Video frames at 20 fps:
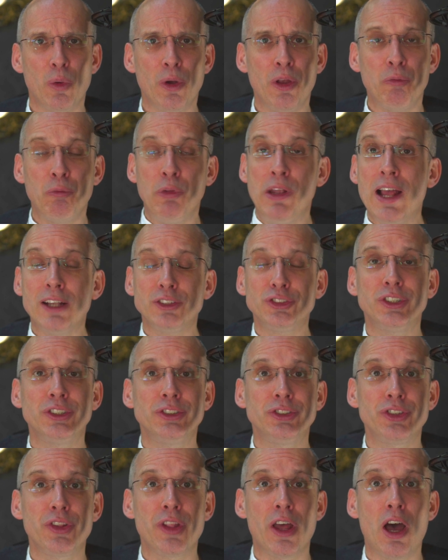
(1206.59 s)

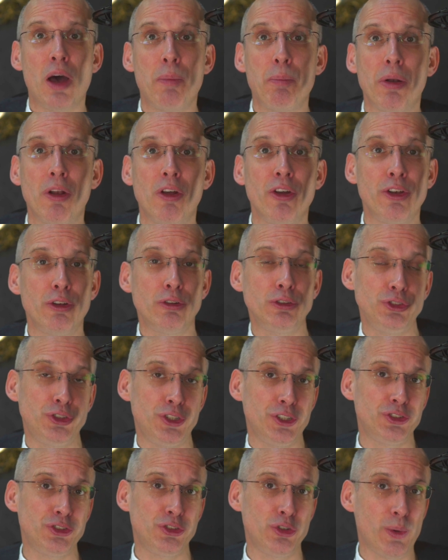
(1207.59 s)
Lessons that apply not
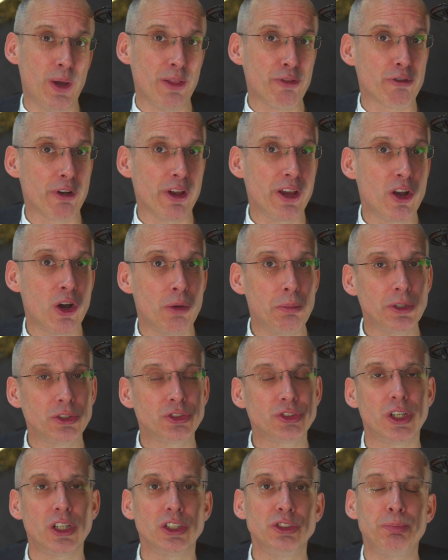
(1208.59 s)
just to other e-commerce
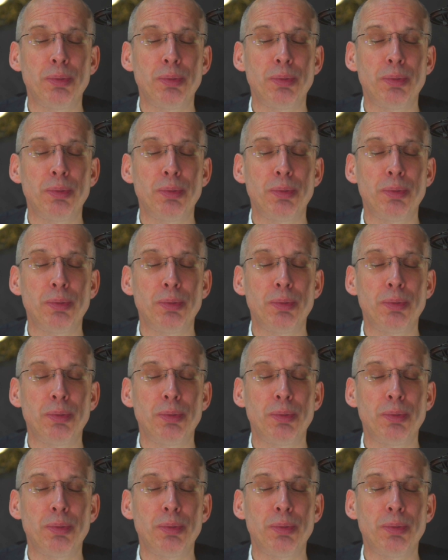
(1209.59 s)
sites,